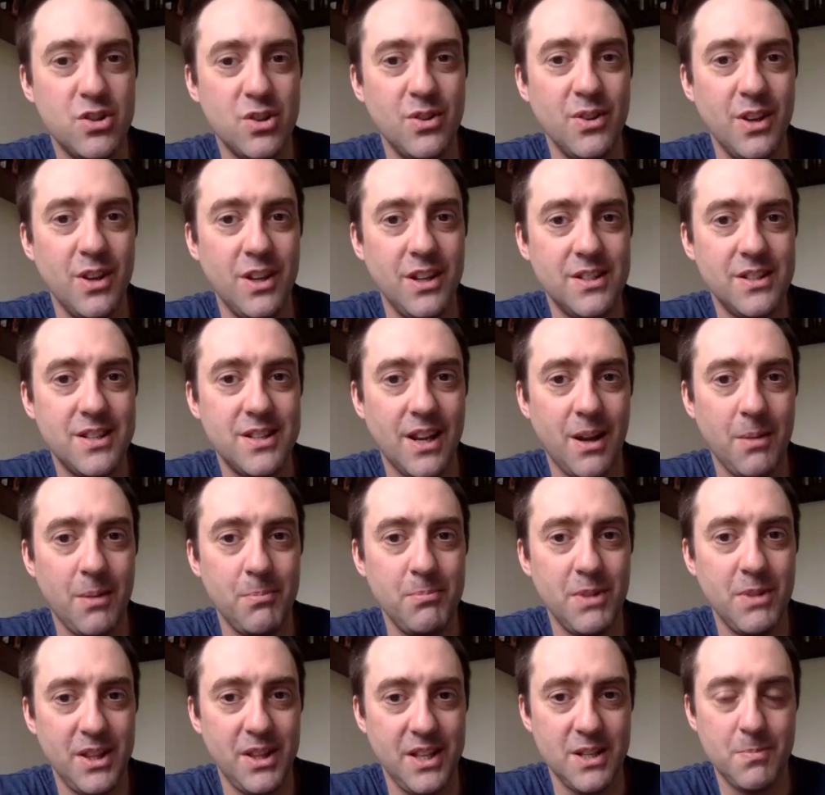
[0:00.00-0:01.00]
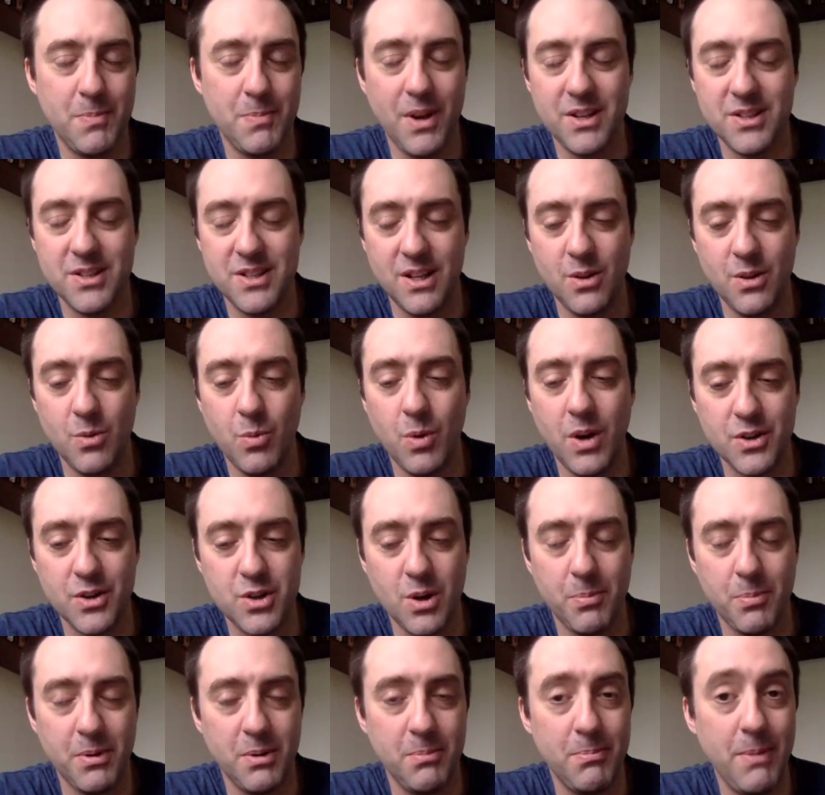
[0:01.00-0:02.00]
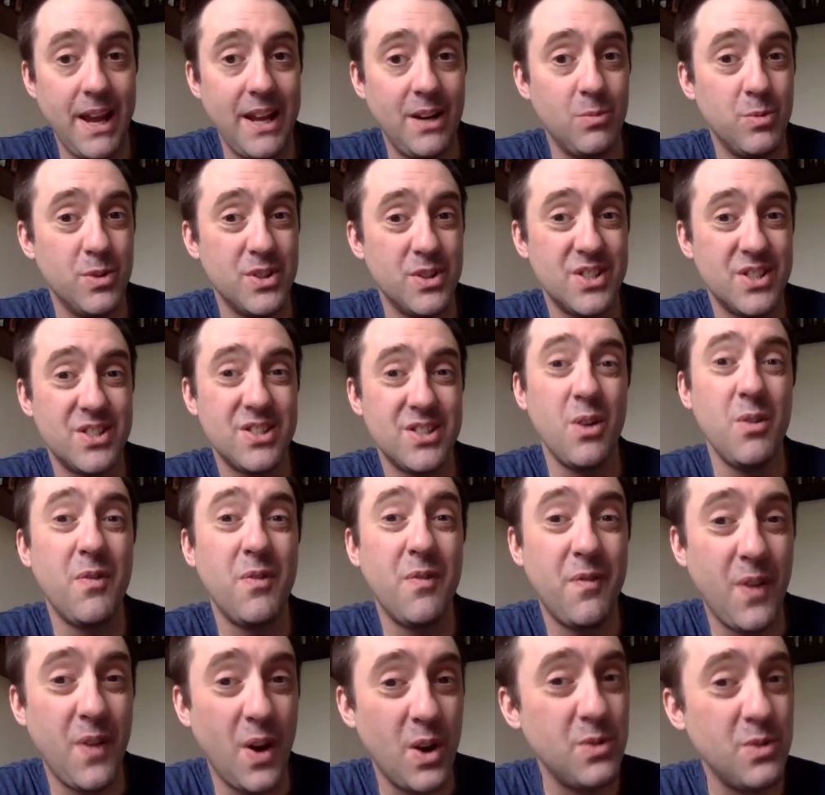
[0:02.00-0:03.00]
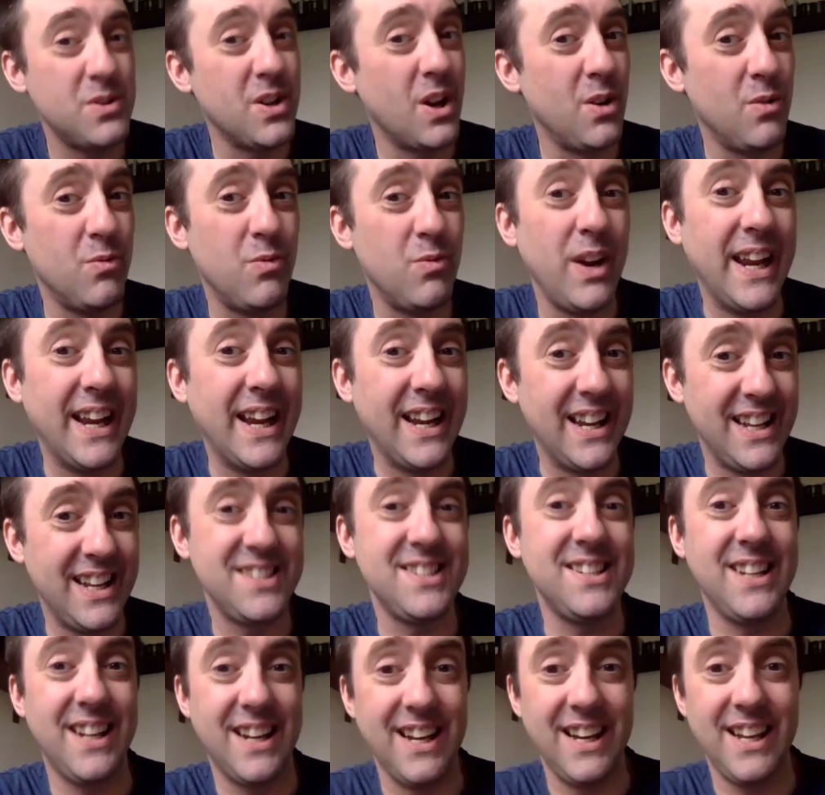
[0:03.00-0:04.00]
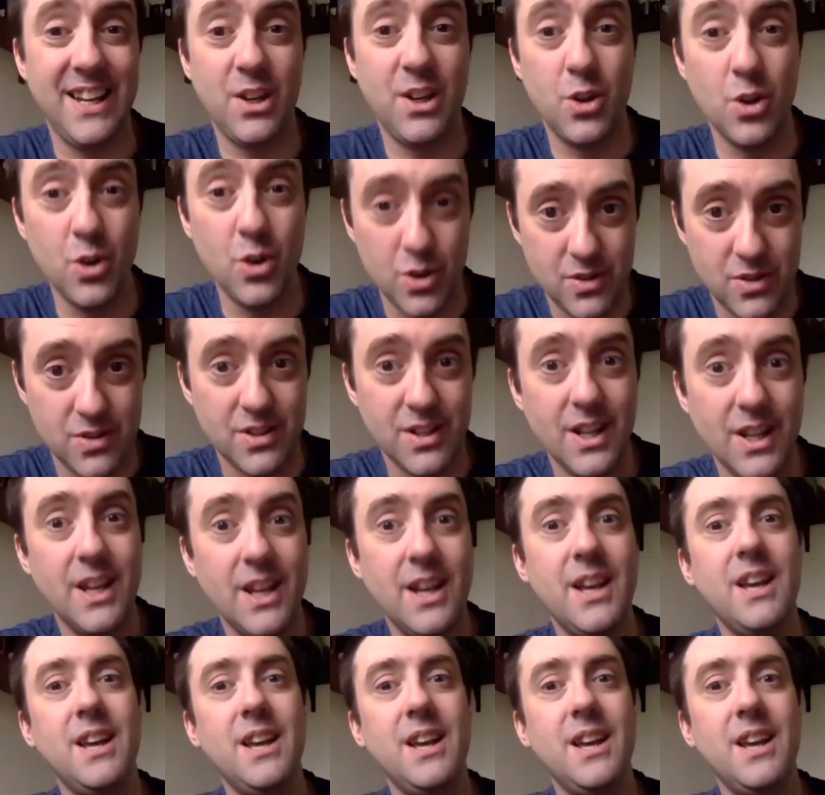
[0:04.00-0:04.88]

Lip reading: version that this person in the workshop had made was so photorealistically good,